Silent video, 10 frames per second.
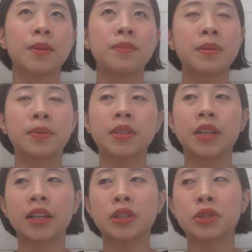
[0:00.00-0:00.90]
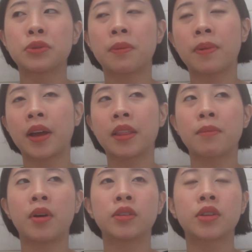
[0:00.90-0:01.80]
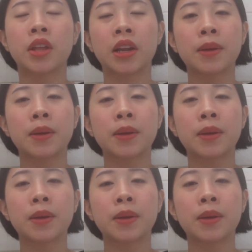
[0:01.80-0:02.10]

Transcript: people tend to apply them onto their